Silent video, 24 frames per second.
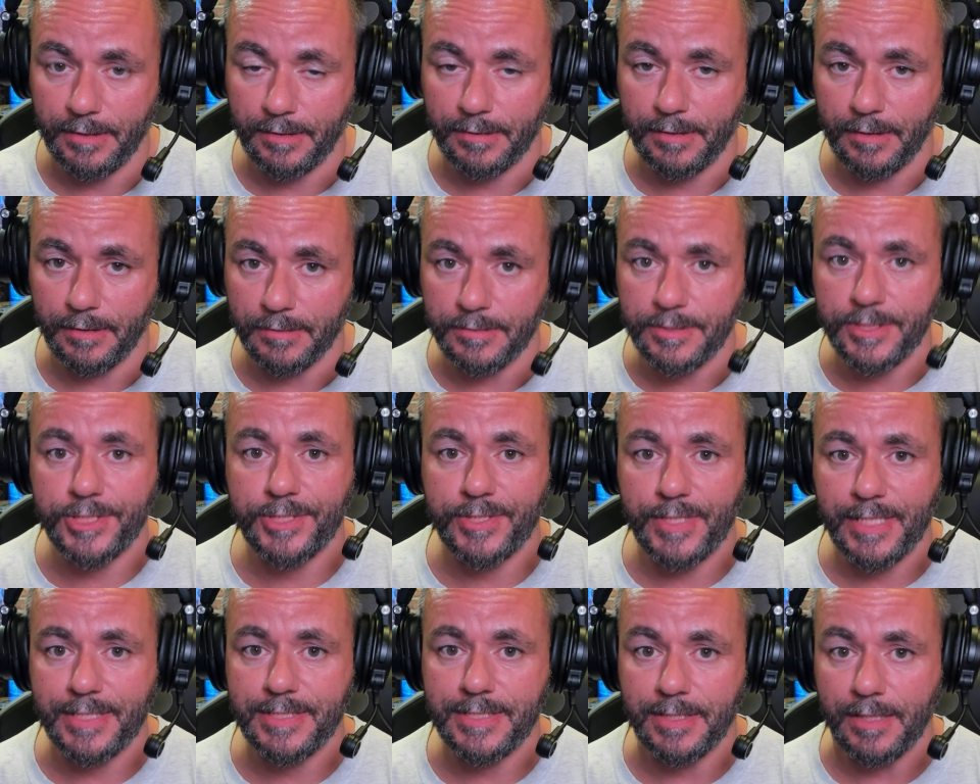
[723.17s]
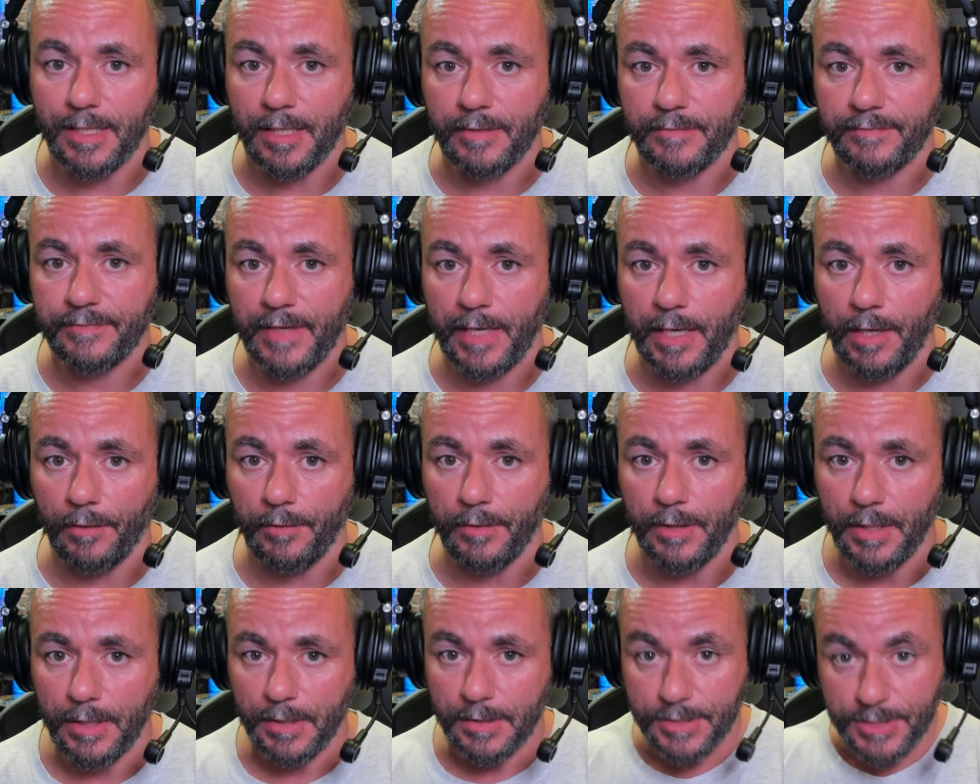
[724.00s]
I can't stress enough
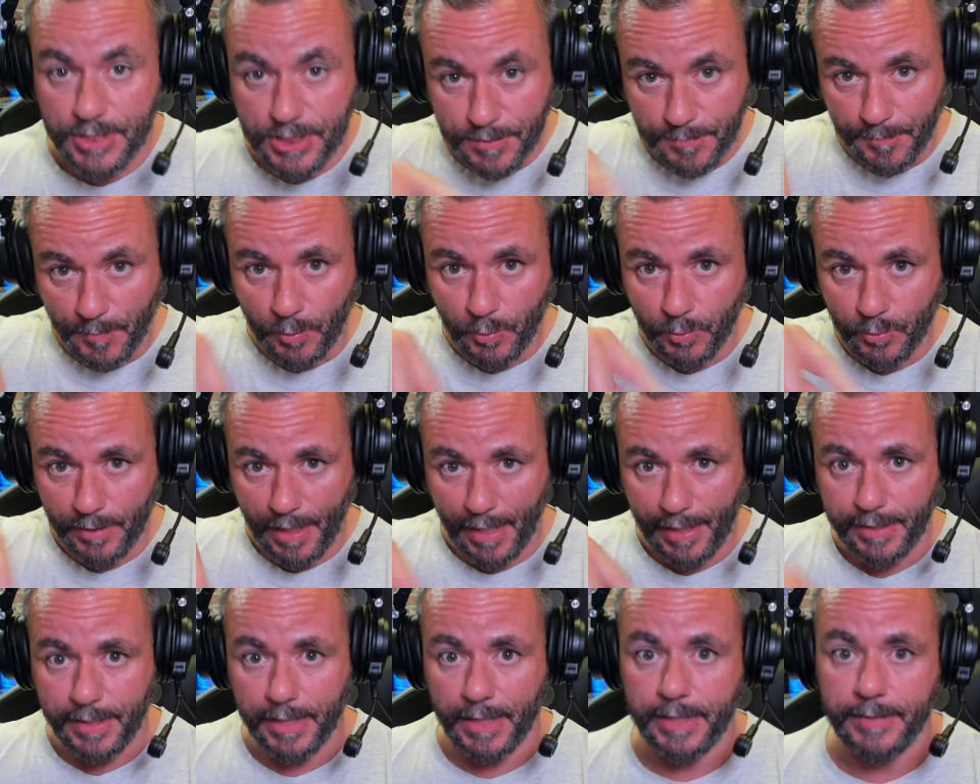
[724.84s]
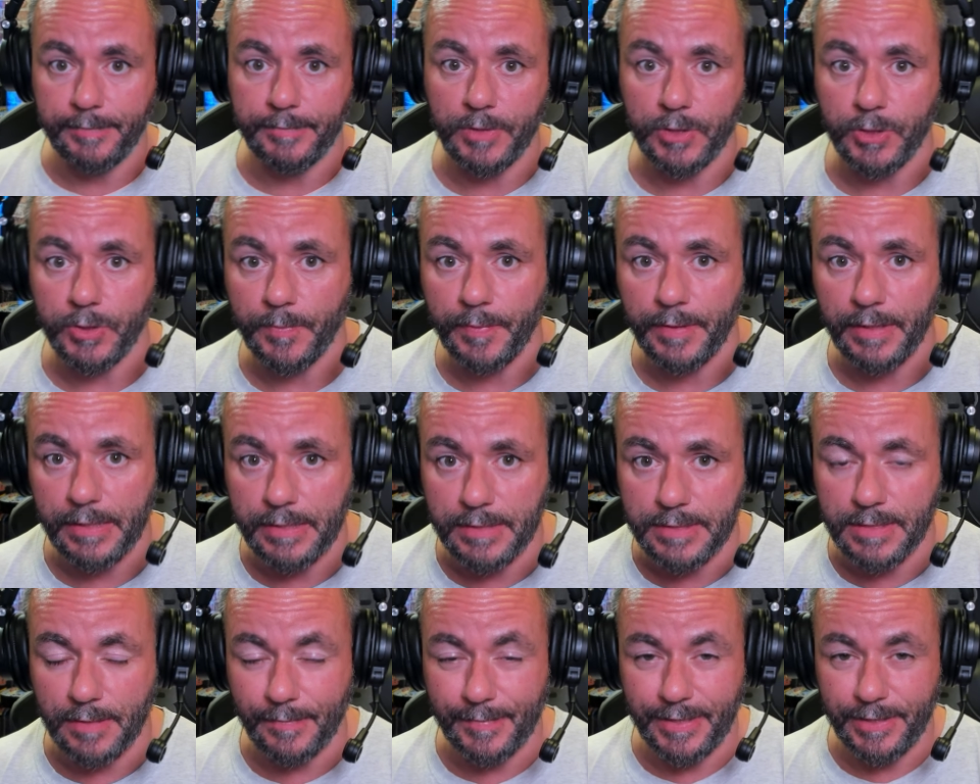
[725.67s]
how small that game loop
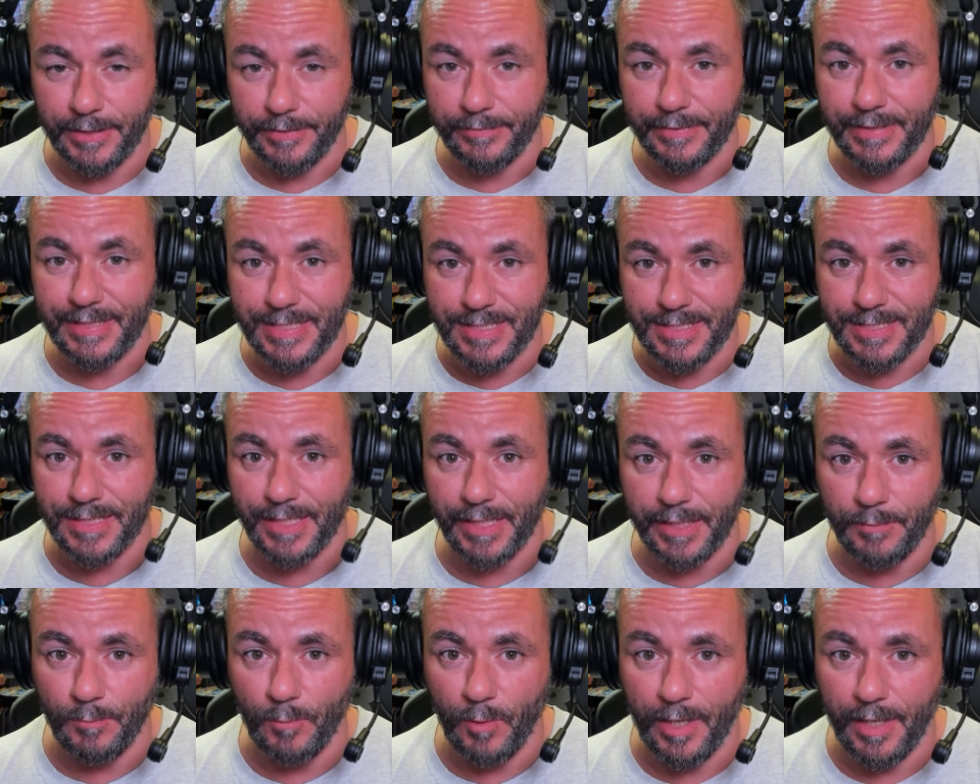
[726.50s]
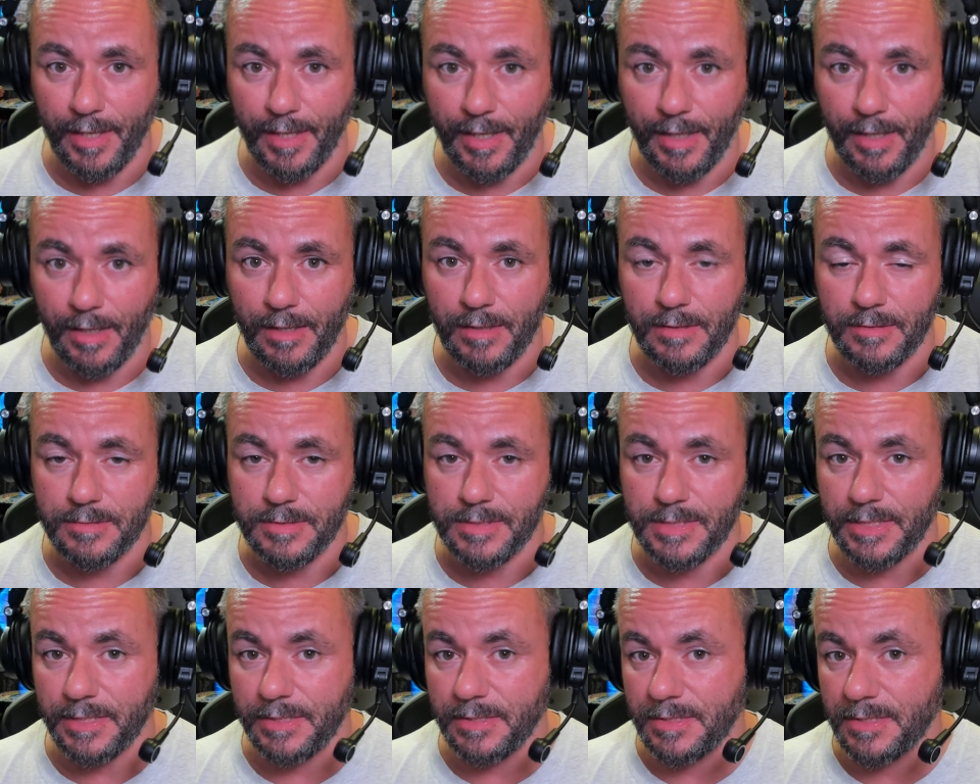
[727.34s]
is. I mean, you're in the same
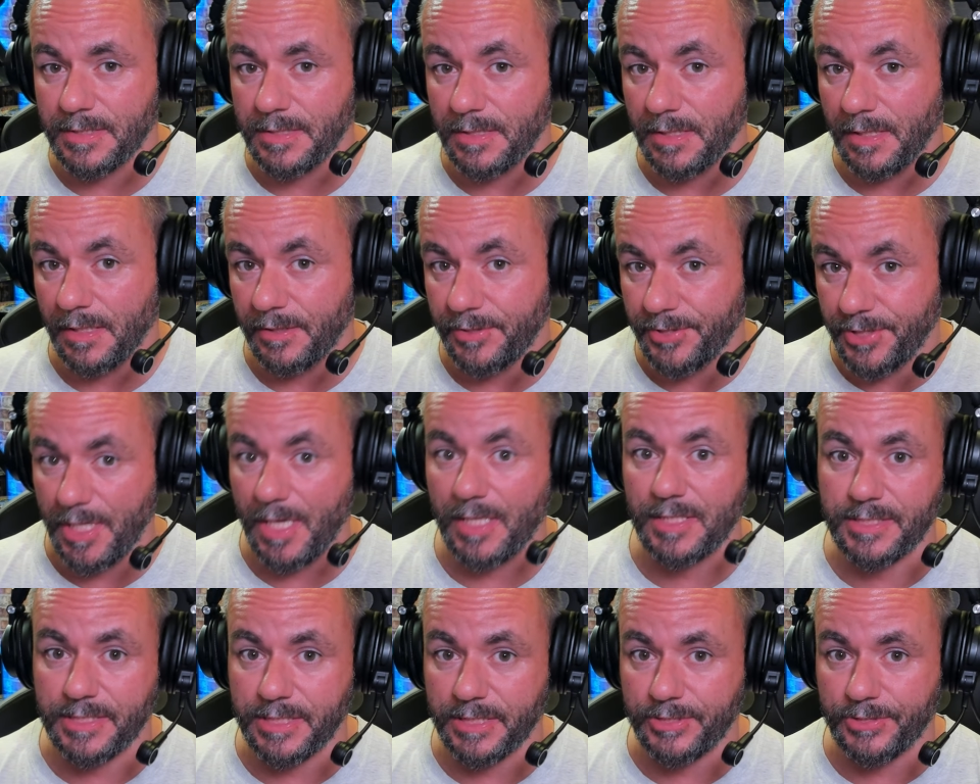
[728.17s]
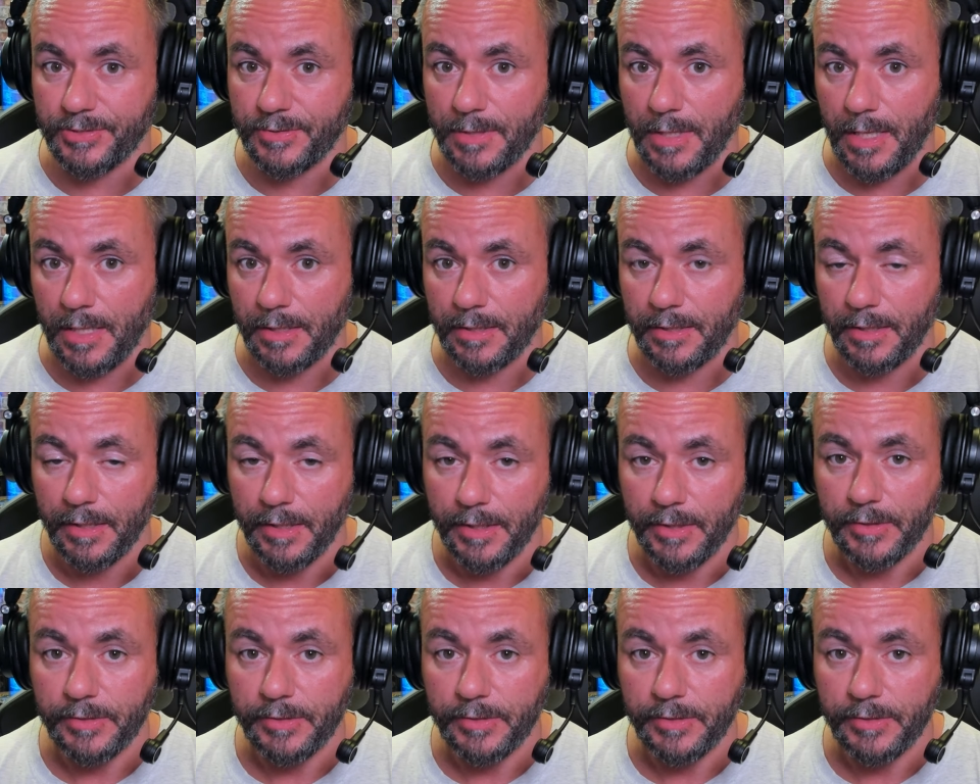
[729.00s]
warehouse. It's just a truck.